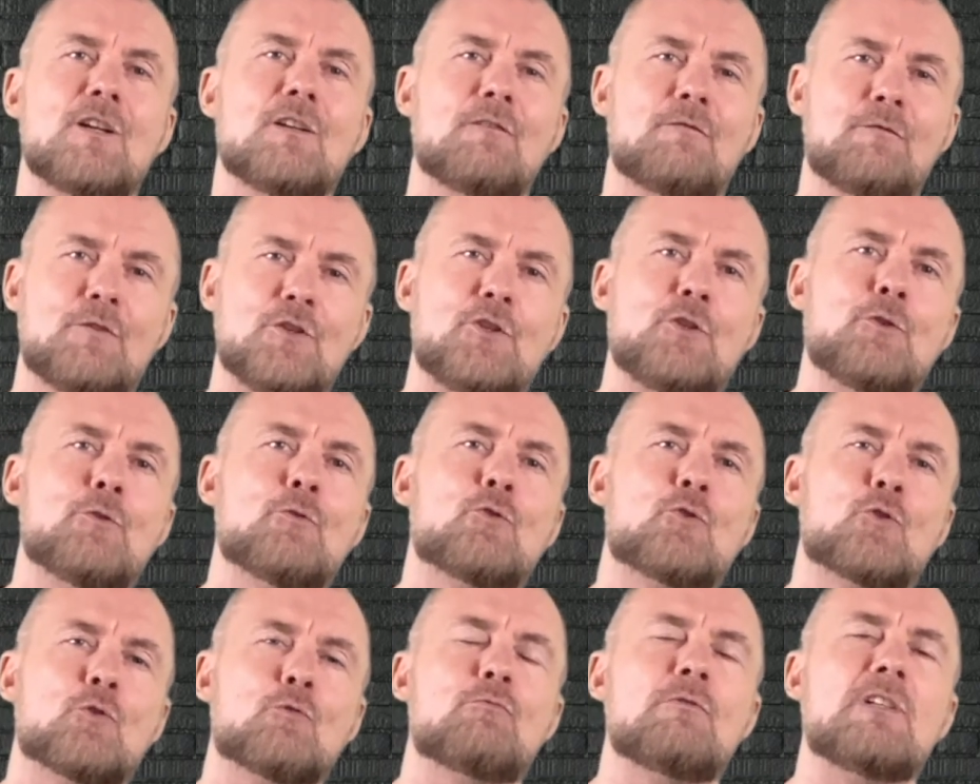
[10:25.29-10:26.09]
for you
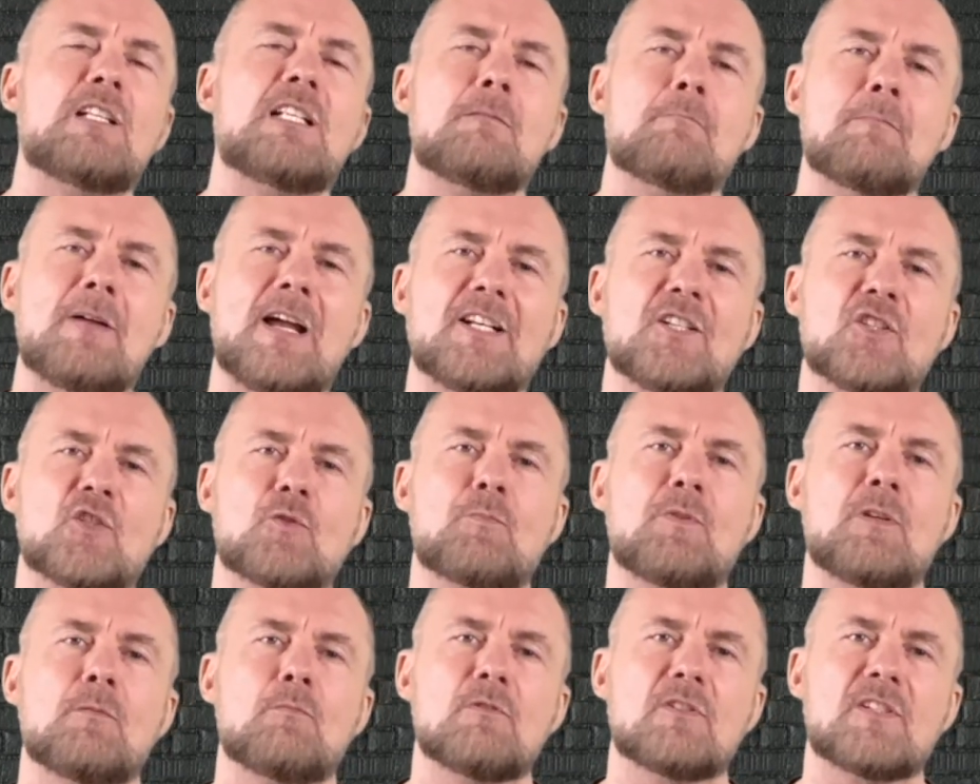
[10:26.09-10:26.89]
to really manage
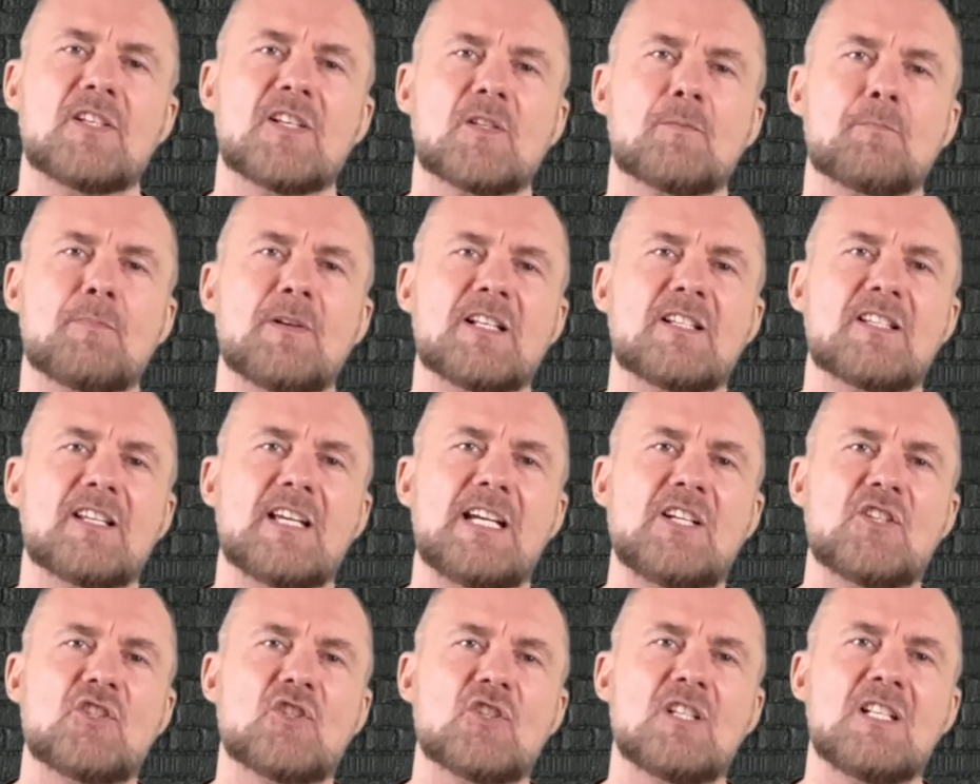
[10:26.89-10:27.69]
people's
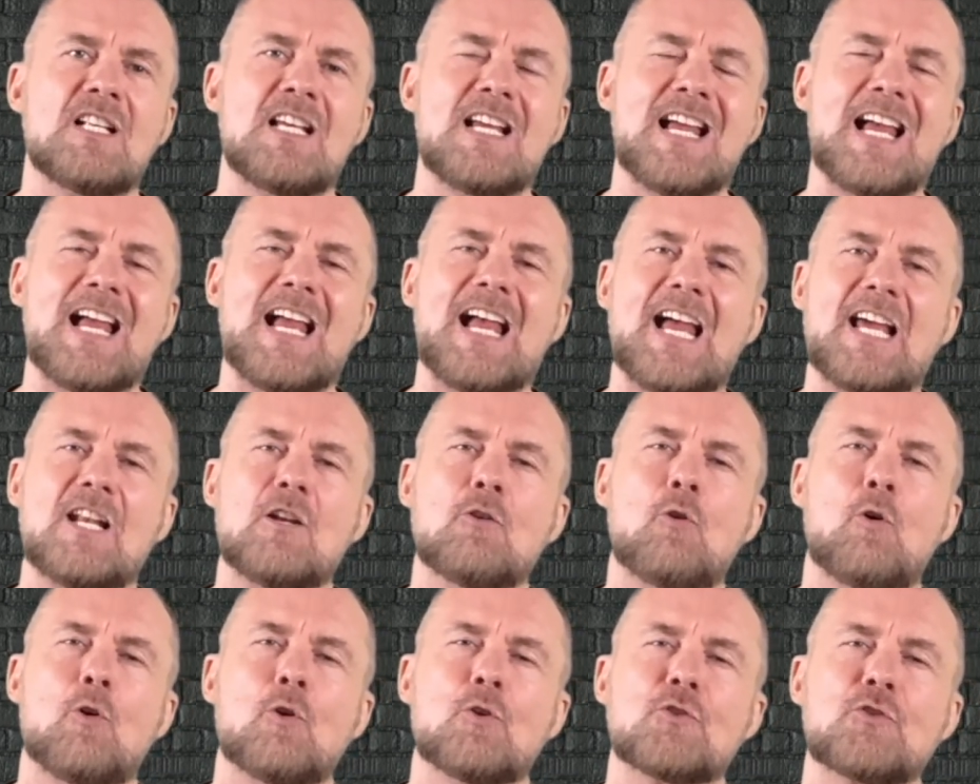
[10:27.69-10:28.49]
expectation and
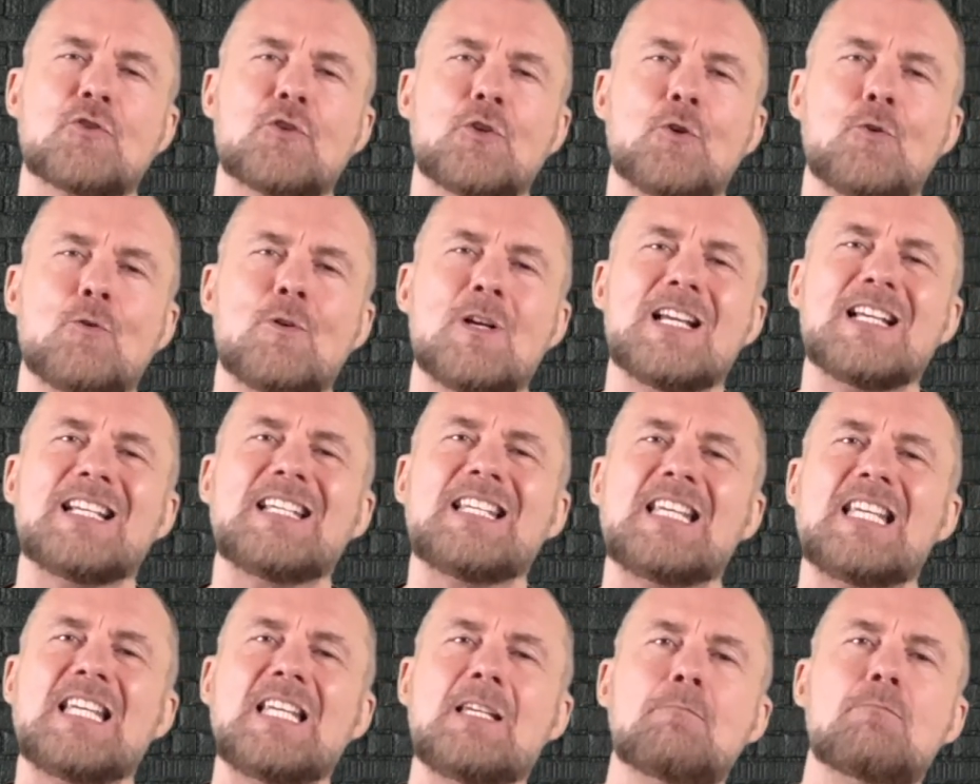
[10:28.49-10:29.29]
also
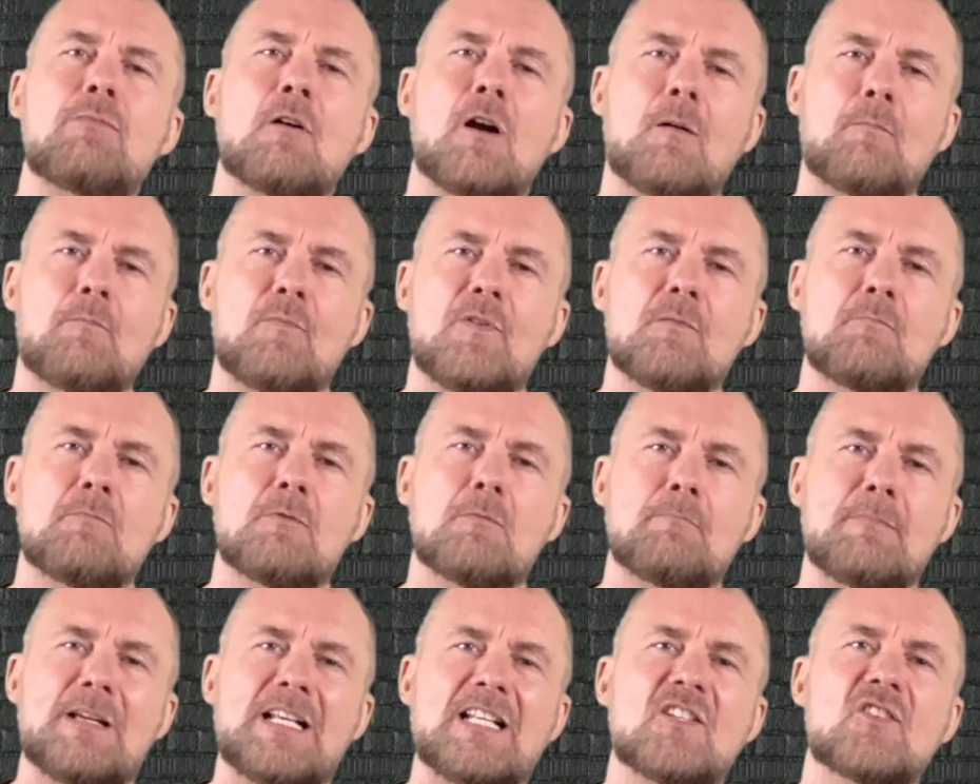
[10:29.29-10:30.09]
keep up the
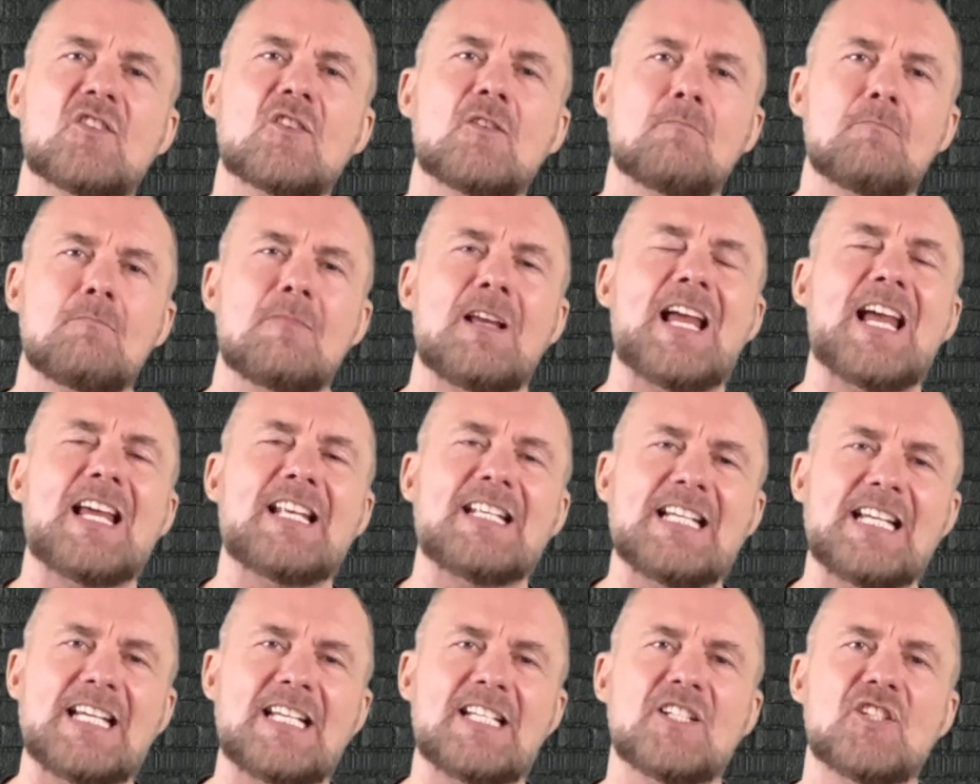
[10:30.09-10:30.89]
momentum and
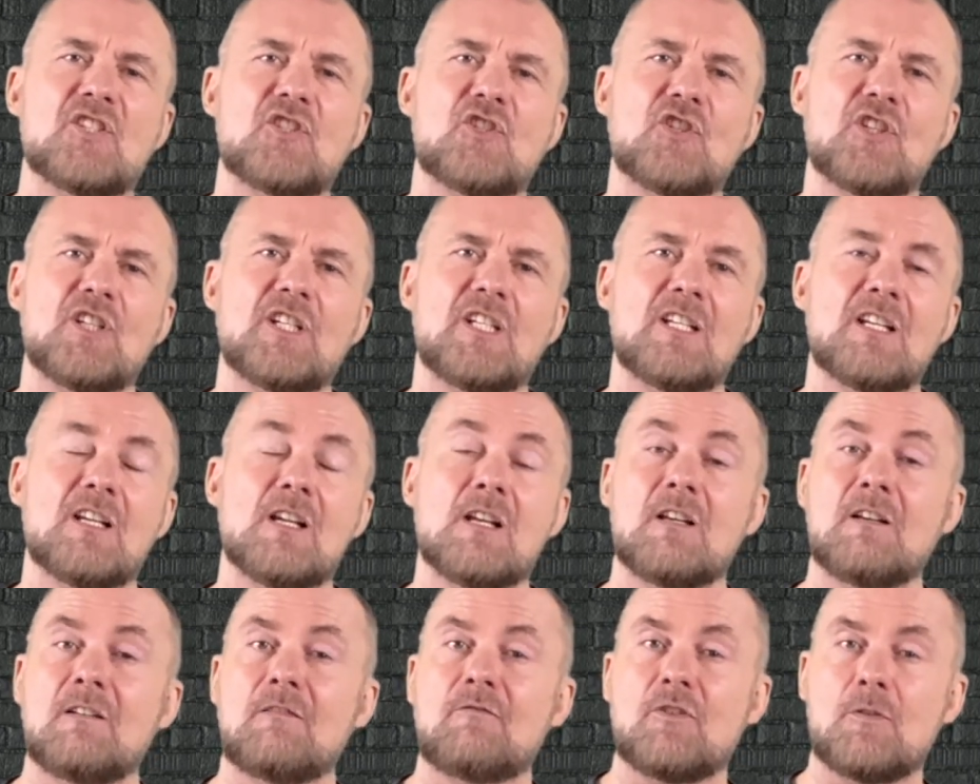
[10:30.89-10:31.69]
energy
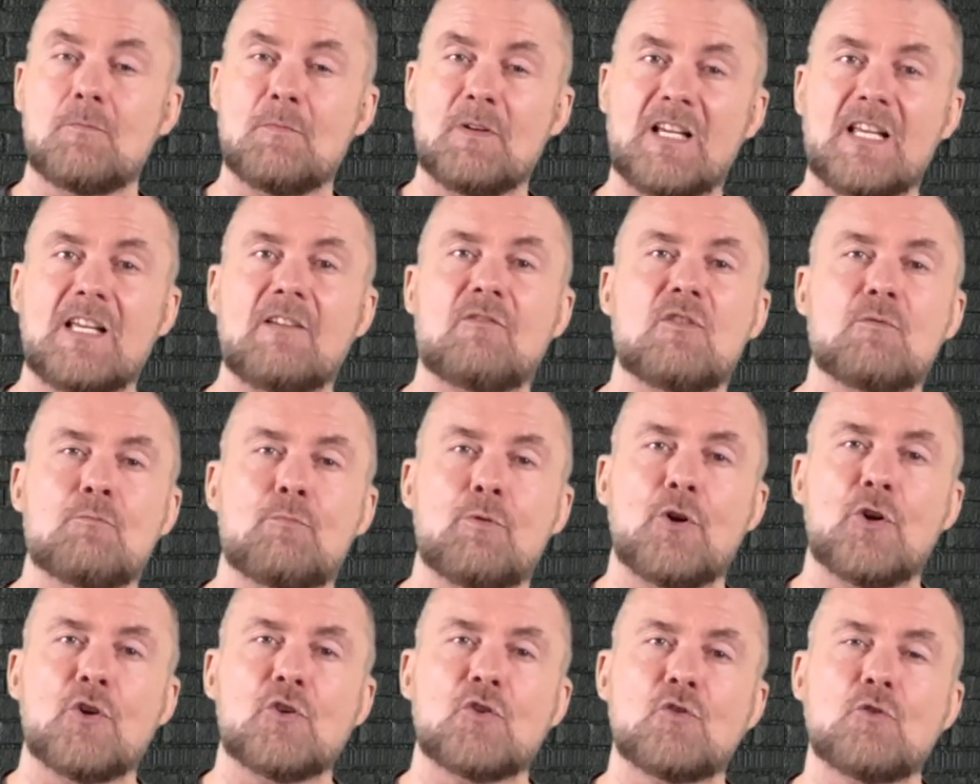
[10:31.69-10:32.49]
from a given
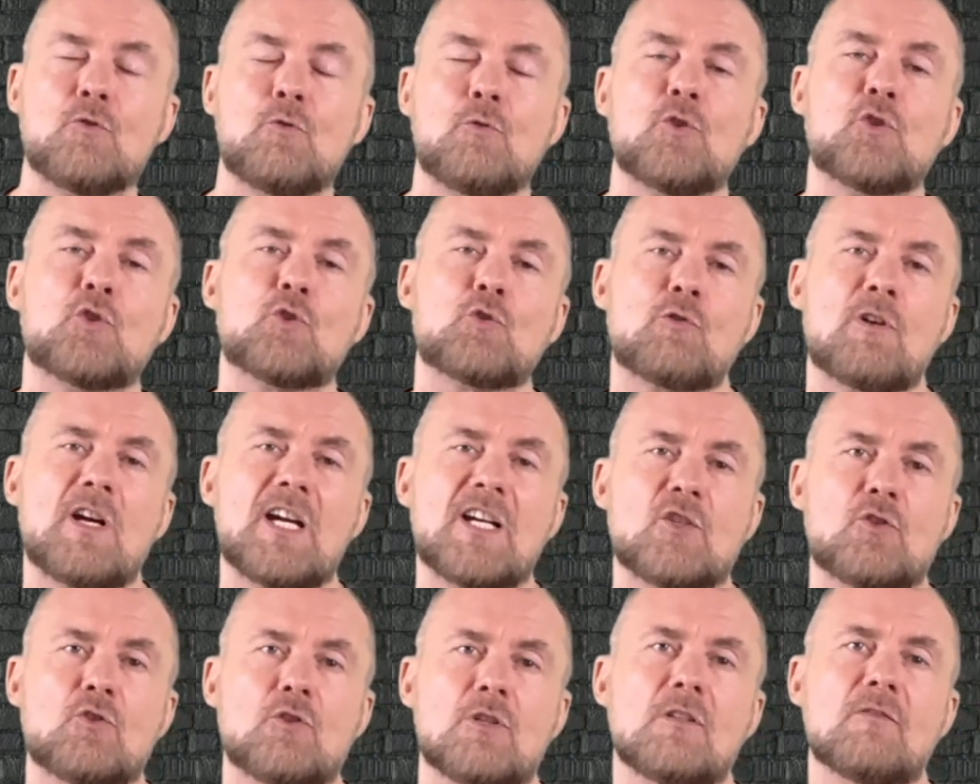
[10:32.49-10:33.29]
person who is
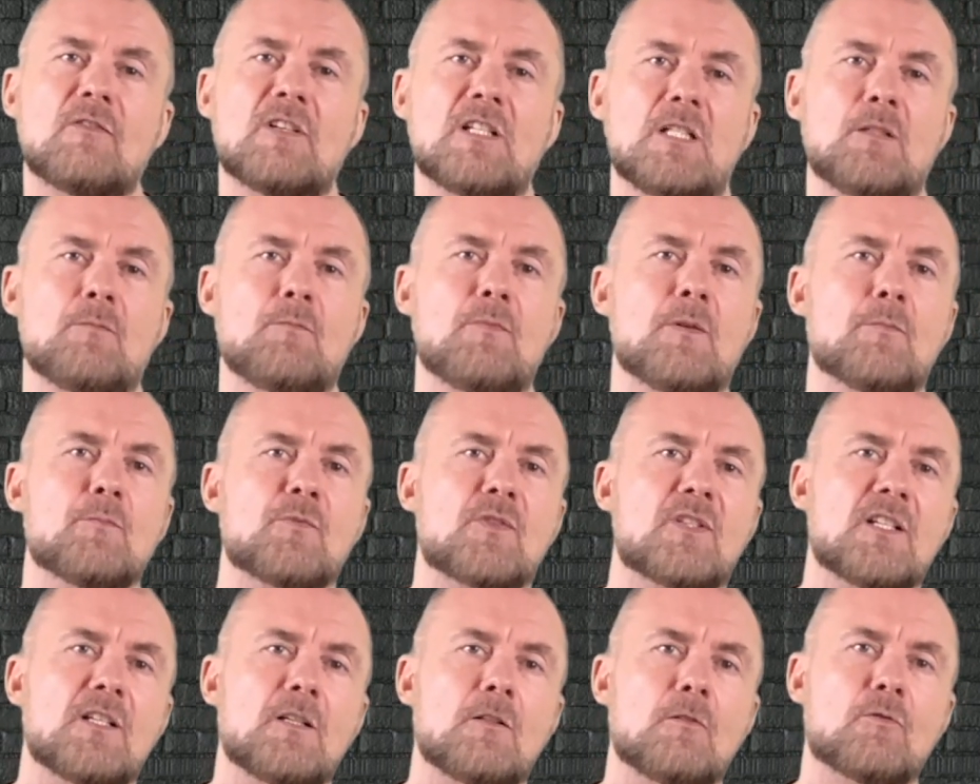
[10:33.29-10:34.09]
trying to develop
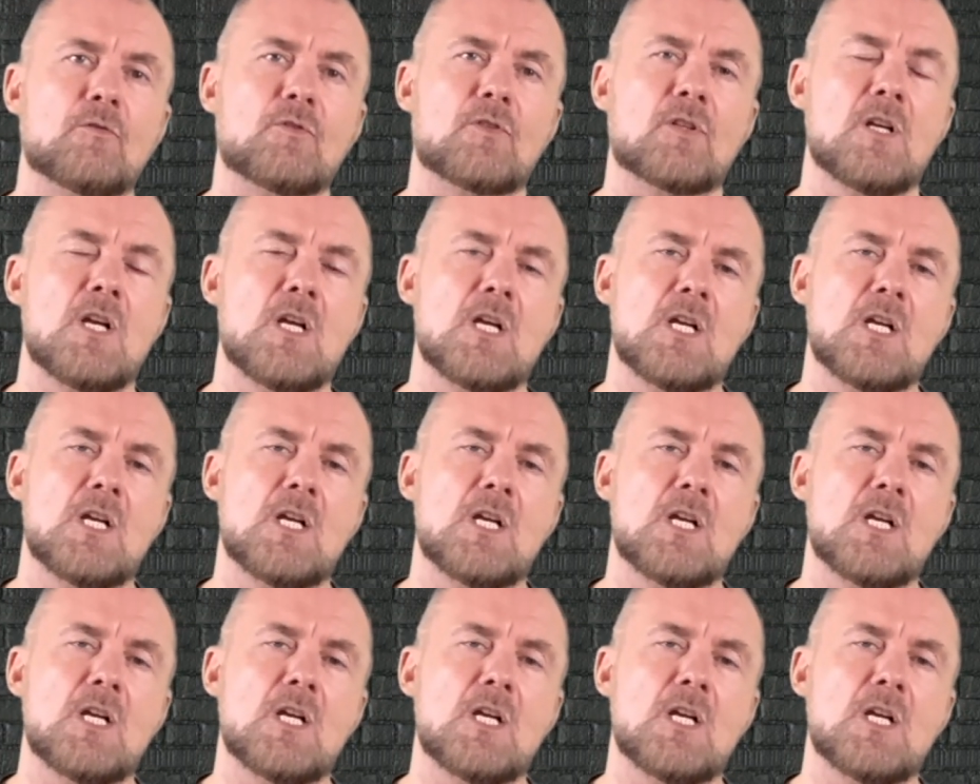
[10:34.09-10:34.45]
themselves.